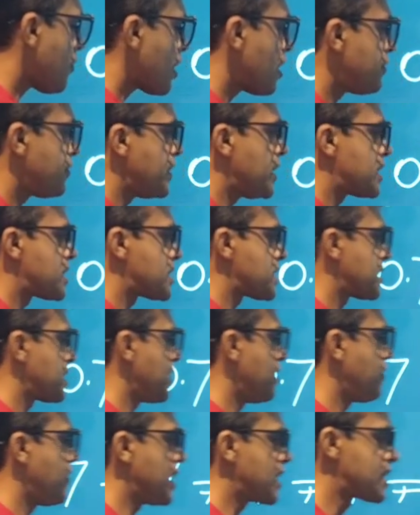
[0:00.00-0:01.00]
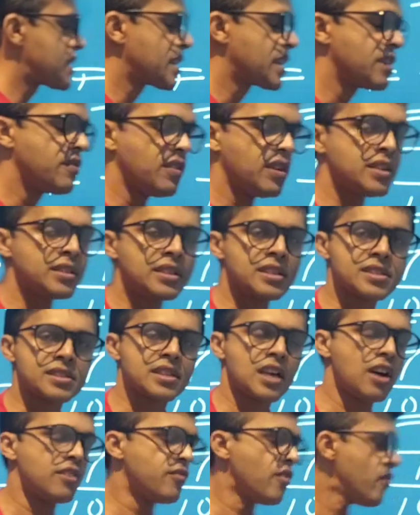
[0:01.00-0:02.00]
If it's given this
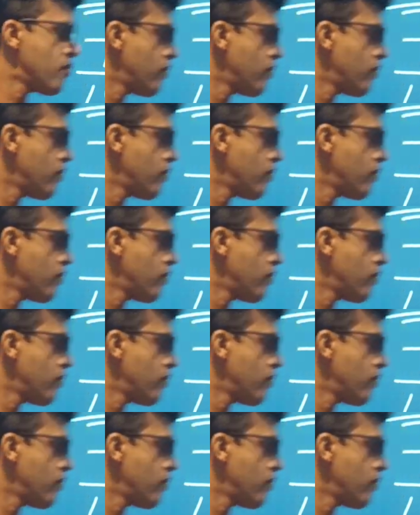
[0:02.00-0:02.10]
type